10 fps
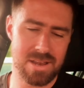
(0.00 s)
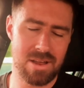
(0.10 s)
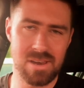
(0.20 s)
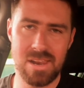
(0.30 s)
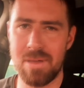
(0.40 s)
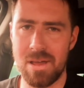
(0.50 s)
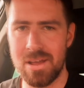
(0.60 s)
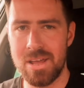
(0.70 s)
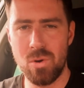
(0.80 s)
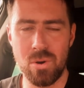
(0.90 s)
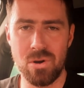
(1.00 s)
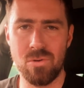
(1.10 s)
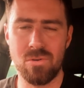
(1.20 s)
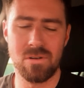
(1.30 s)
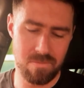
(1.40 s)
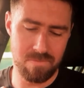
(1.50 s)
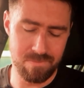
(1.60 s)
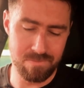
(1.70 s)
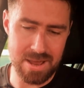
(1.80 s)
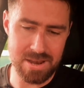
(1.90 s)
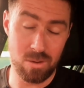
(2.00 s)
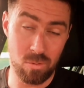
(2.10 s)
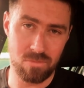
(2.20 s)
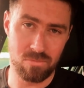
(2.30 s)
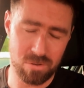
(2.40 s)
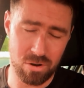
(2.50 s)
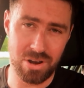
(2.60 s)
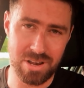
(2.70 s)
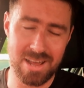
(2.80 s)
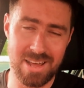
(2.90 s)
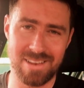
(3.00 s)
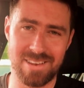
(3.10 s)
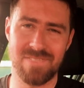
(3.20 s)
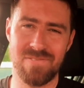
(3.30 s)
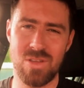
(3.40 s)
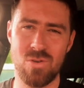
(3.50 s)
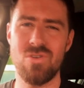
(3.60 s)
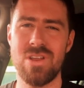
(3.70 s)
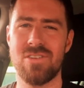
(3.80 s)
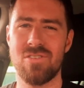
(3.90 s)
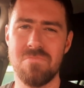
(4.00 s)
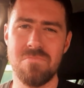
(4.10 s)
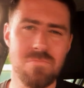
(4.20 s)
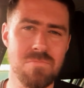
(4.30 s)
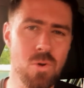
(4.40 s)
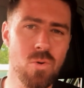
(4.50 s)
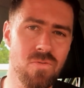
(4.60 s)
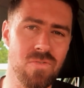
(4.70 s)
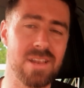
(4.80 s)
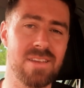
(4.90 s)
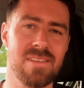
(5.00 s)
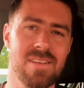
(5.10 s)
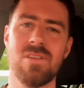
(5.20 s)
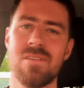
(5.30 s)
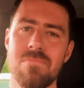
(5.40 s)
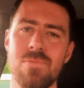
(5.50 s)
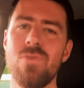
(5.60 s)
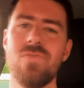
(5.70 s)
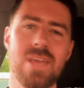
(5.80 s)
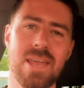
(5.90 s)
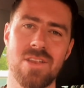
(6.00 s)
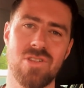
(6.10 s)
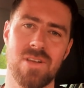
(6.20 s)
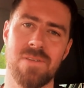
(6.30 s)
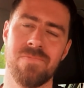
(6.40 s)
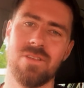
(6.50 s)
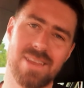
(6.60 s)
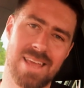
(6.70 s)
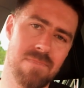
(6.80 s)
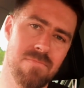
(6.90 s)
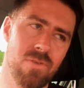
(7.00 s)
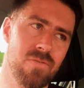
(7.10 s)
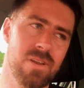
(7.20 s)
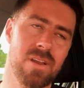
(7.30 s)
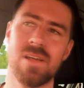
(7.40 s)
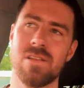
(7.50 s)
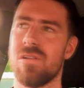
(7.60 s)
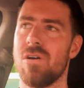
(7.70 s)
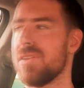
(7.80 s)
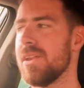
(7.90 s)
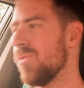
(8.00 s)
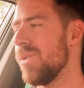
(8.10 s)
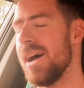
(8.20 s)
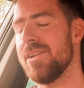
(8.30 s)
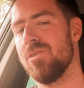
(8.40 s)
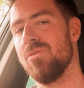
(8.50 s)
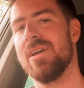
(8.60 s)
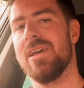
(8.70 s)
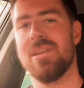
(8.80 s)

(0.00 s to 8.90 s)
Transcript: it sounds a little bit woohoo, but basically what I'm gonna say is you need to move it. You need to move the energy, you need to get moving. So obviously the way I do it